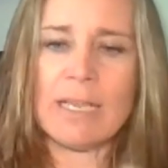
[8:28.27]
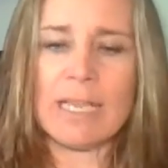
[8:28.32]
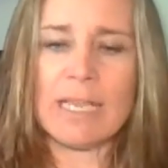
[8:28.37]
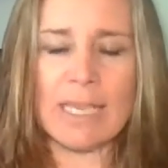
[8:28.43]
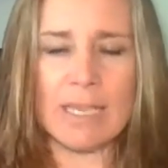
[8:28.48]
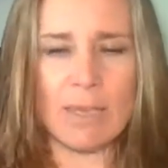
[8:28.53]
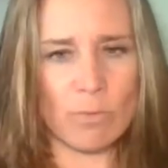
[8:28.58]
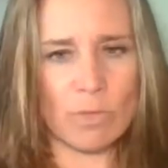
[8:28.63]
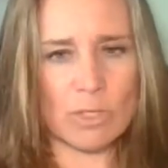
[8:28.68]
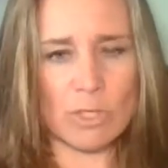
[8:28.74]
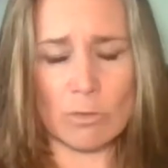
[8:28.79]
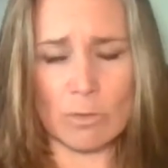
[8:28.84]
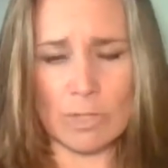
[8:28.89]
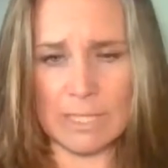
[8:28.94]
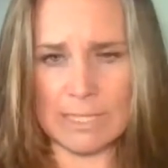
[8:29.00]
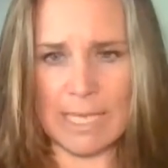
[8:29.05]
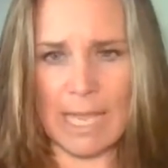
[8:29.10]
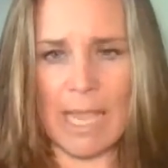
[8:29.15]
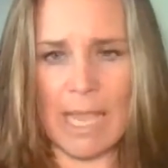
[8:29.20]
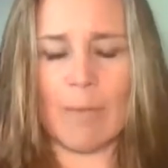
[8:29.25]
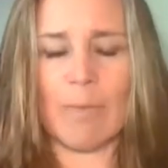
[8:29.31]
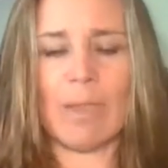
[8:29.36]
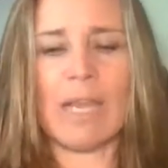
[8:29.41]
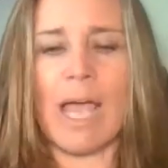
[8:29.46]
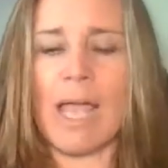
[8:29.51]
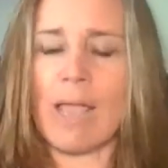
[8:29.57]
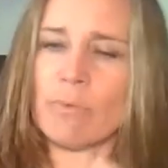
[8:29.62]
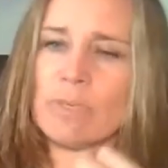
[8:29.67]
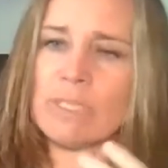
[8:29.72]
he would do the same and
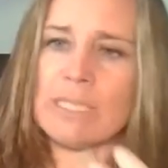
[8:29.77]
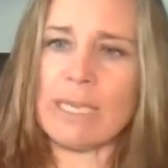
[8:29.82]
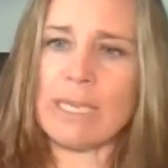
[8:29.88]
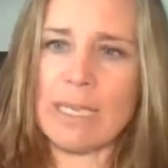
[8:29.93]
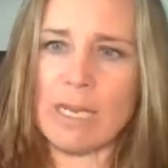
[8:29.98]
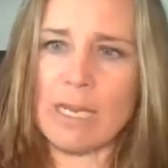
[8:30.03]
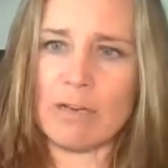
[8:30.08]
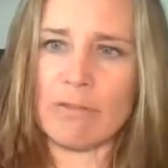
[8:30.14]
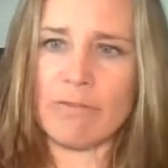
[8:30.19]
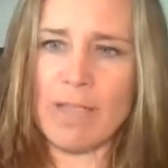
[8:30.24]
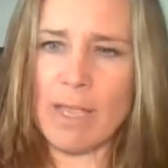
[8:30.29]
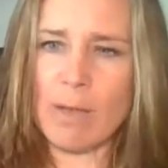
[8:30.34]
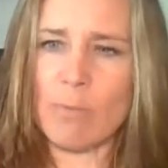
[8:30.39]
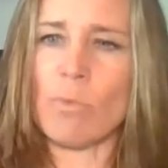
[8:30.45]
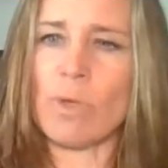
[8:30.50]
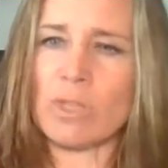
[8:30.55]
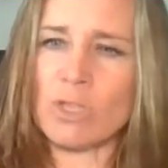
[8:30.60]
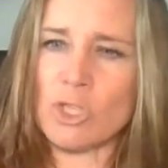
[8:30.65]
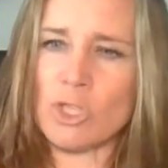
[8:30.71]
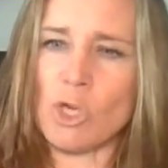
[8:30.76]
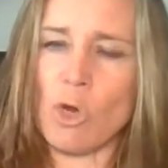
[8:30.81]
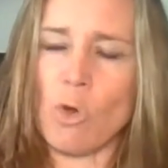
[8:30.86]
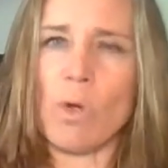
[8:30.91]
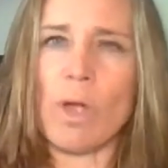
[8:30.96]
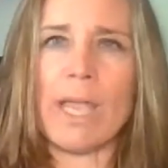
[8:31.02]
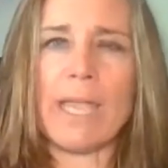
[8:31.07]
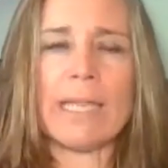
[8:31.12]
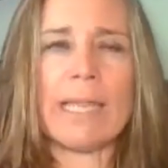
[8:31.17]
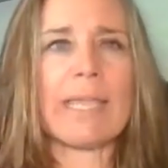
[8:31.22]
I would take care of him with
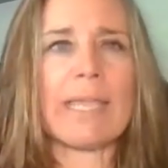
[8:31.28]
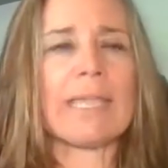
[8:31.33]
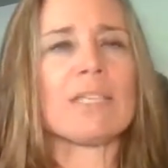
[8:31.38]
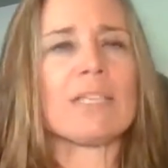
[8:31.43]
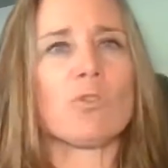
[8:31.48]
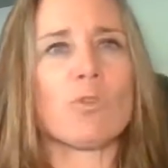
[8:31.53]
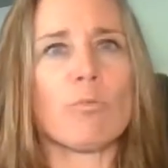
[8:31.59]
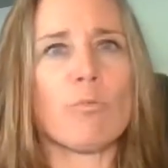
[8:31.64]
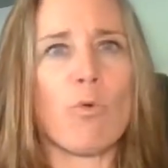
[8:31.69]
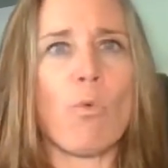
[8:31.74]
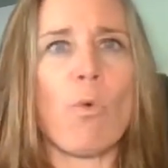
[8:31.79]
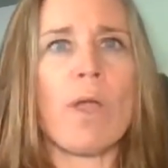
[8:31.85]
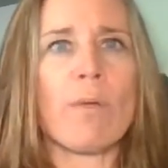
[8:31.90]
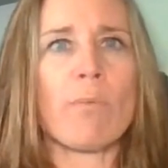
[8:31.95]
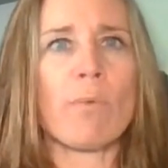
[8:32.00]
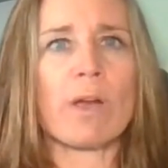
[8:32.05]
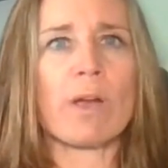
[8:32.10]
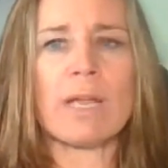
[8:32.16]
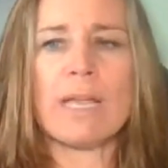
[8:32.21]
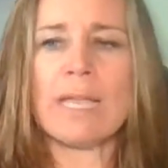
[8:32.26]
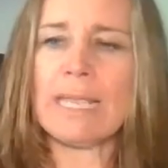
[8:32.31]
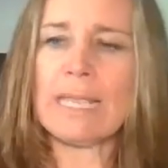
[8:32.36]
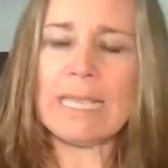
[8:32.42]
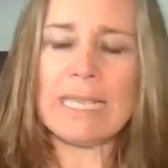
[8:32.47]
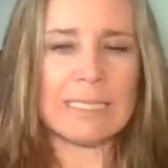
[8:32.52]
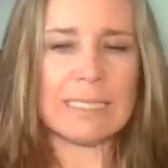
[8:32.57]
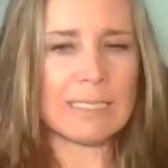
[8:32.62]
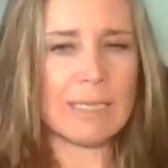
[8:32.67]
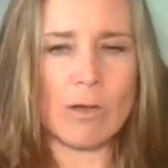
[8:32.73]
joy like get to a point where
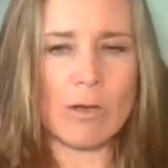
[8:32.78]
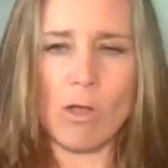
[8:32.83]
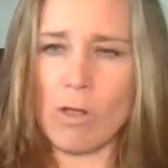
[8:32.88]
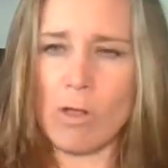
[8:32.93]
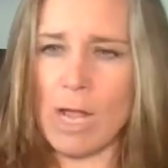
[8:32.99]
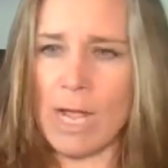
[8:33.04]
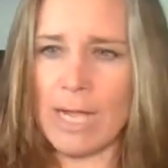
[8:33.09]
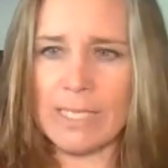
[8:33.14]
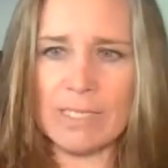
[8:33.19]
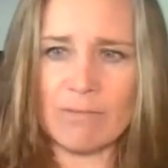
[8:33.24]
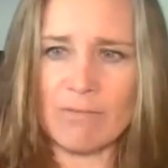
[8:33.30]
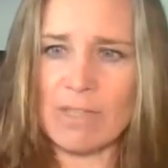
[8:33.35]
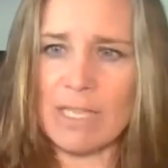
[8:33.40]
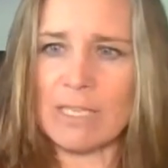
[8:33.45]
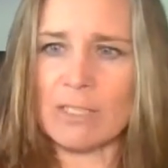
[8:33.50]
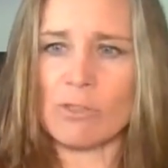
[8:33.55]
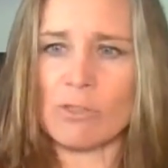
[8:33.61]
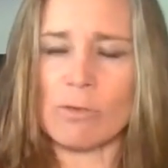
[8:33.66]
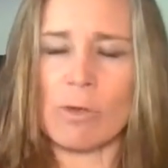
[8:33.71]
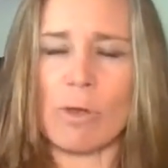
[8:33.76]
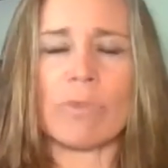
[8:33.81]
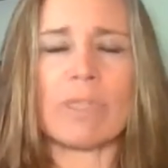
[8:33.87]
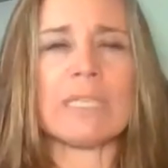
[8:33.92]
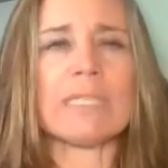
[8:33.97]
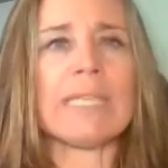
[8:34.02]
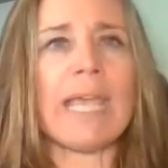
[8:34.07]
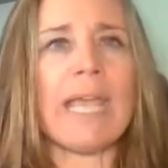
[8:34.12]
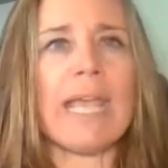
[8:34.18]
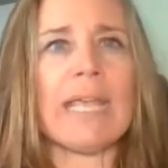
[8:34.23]
he's done all kinds of things throughout the
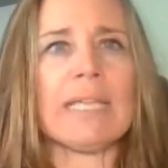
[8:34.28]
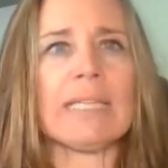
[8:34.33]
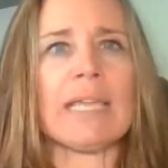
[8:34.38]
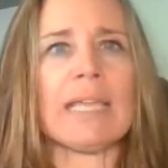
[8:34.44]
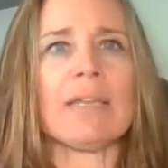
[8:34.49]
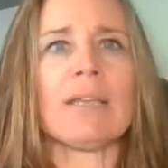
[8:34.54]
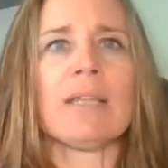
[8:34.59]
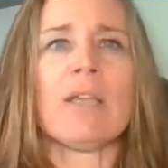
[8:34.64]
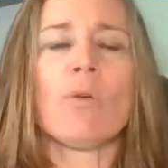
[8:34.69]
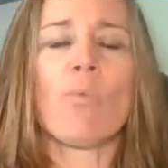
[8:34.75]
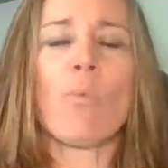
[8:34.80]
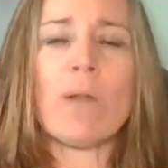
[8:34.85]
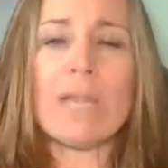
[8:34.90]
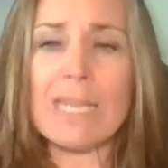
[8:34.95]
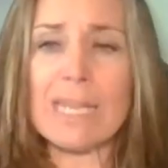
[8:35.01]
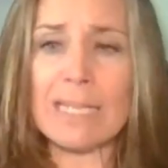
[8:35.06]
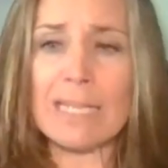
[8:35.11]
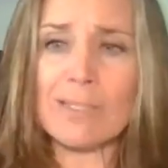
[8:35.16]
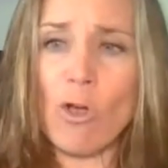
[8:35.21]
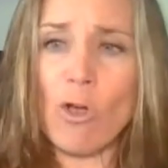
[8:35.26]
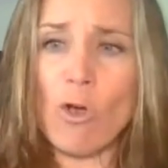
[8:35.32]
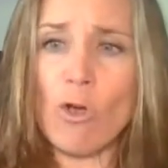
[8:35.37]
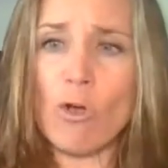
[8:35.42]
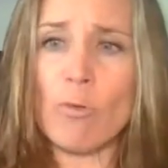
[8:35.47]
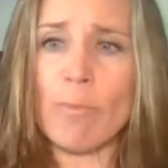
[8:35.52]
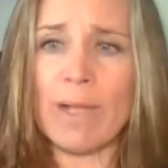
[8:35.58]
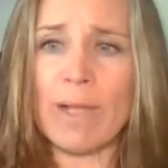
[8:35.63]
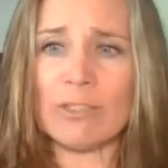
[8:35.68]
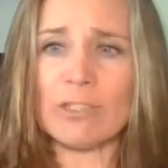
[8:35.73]
day that when he gets
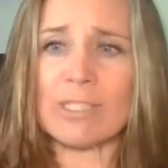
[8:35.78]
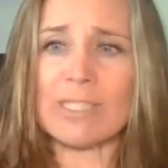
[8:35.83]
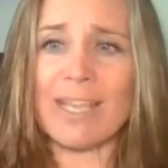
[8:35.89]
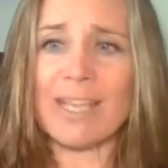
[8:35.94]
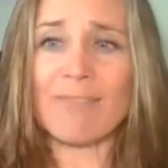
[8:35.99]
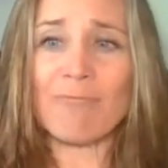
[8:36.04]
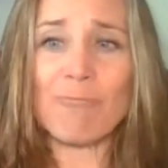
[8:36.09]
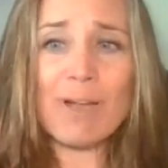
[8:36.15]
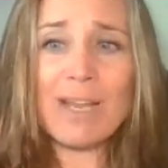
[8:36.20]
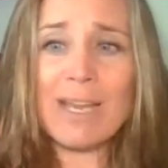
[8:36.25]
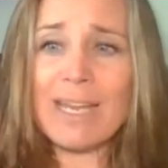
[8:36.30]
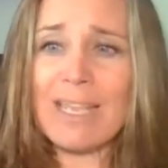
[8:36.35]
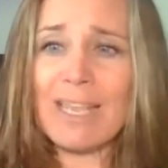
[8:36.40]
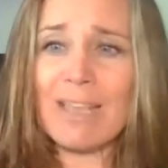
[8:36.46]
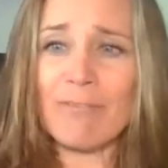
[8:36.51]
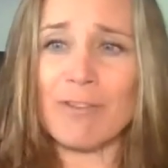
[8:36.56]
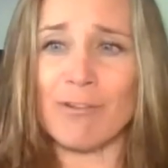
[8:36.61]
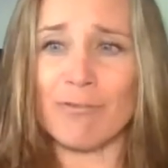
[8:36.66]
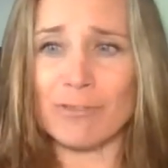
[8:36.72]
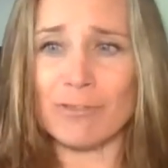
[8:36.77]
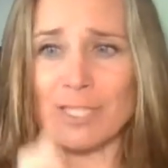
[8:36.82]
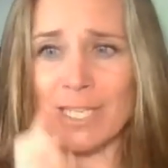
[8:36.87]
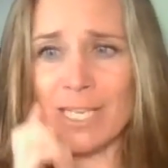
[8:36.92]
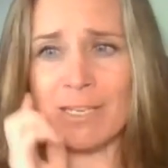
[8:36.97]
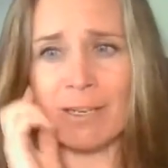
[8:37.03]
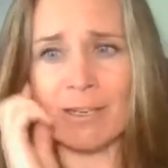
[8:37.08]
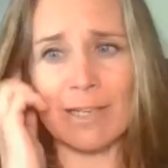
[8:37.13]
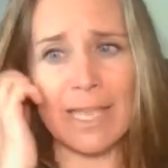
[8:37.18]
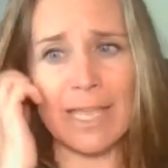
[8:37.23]
home I'll just say what can I get for you for
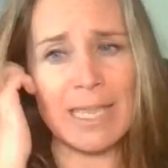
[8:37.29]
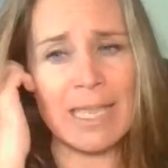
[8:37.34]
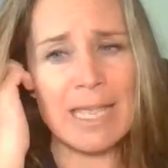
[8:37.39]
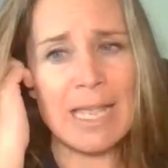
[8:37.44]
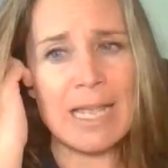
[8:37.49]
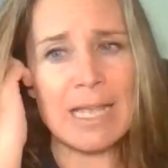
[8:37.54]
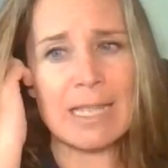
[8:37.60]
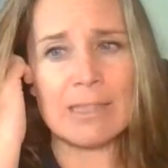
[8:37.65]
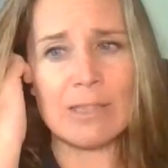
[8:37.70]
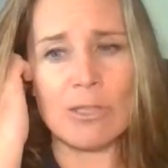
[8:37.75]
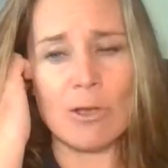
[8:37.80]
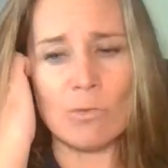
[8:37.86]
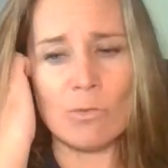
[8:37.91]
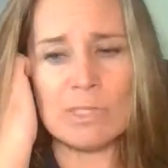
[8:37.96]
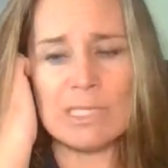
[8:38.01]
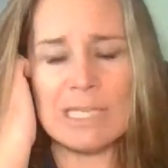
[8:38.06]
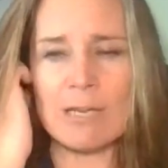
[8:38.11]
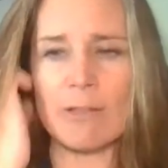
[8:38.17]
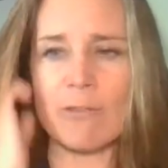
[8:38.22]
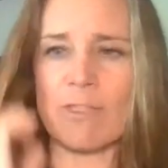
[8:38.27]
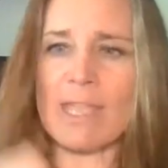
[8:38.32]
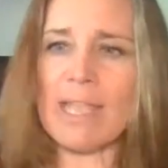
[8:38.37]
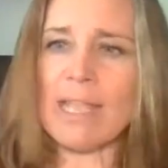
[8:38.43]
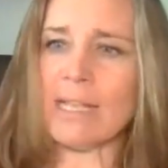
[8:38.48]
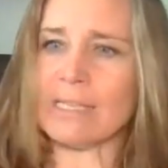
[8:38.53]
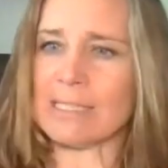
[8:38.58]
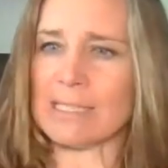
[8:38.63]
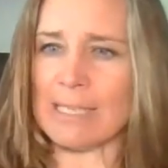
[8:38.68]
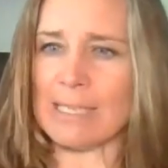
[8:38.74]
dinner like those little
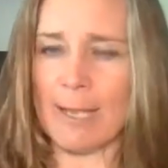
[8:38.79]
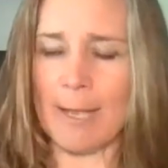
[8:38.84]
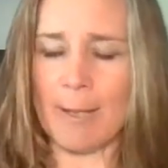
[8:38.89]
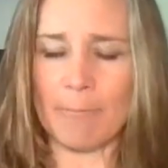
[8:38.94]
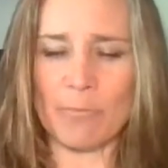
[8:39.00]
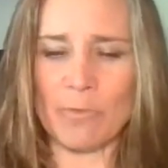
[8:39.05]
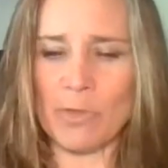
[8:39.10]
things uh,